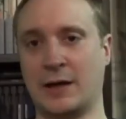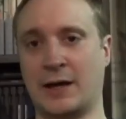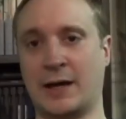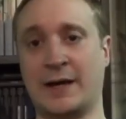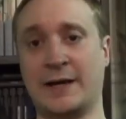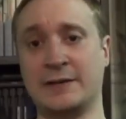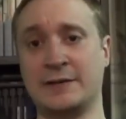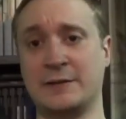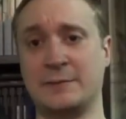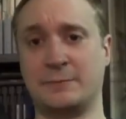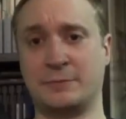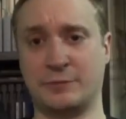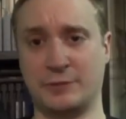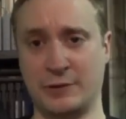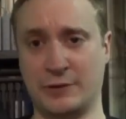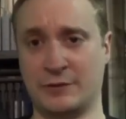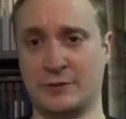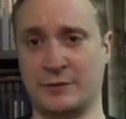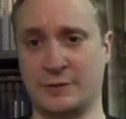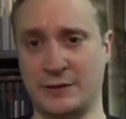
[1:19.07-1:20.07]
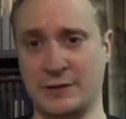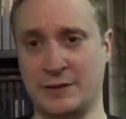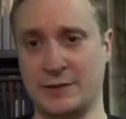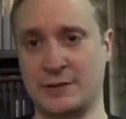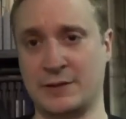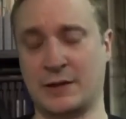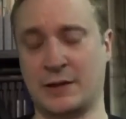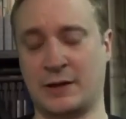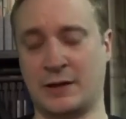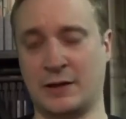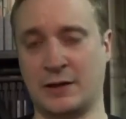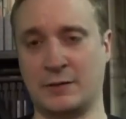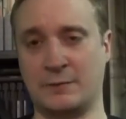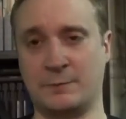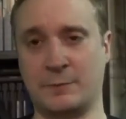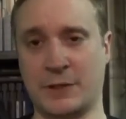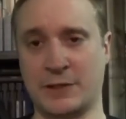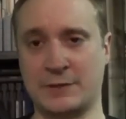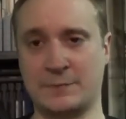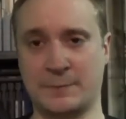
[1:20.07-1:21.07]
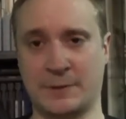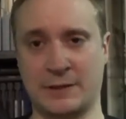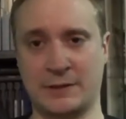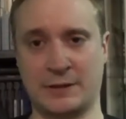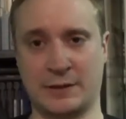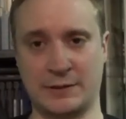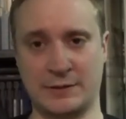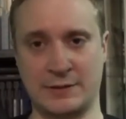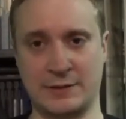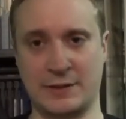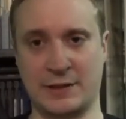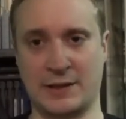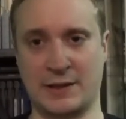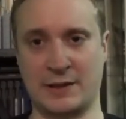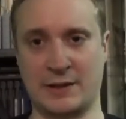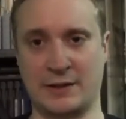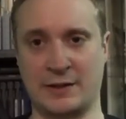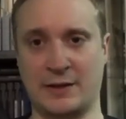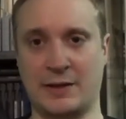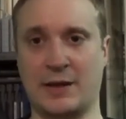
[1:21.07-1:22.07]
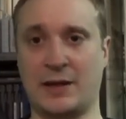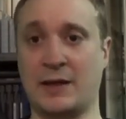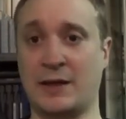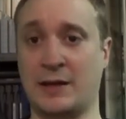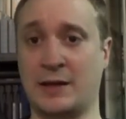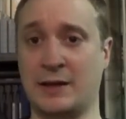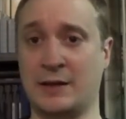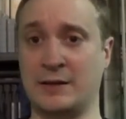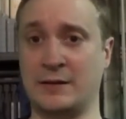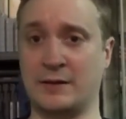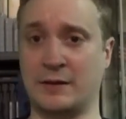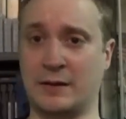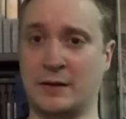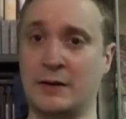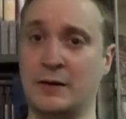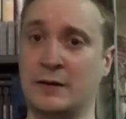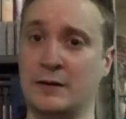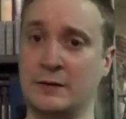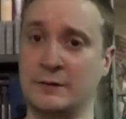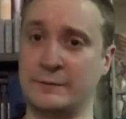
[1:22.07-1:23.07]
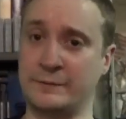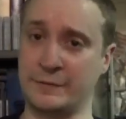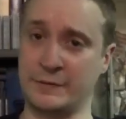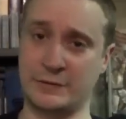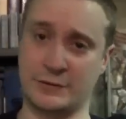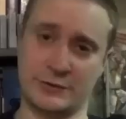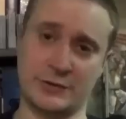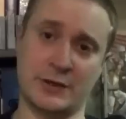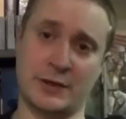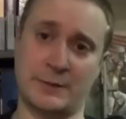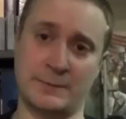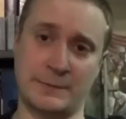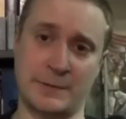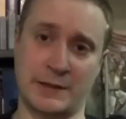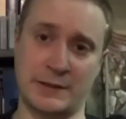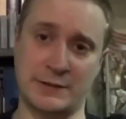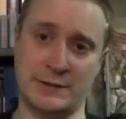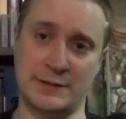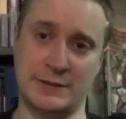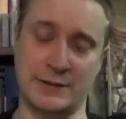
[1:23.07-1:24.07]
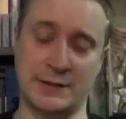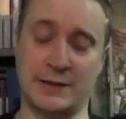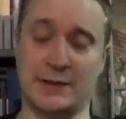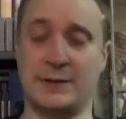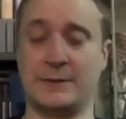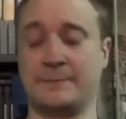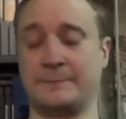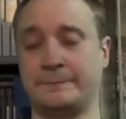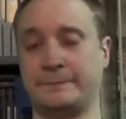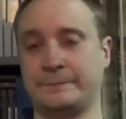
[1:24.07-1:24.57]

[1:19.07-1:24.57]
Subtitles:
I actually pre-ordered these on BestBuy.ca and on FutureShop.ca,